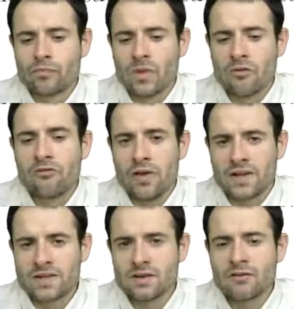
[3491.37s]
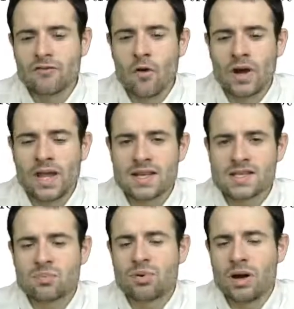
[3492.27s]
fit for his
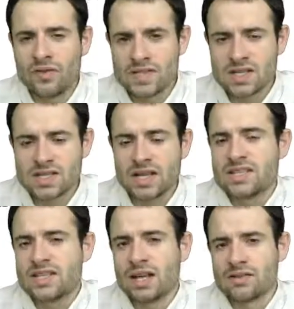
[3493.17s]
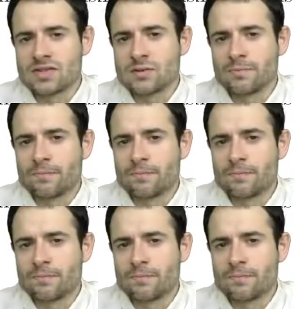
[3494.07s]
preferences and his skills.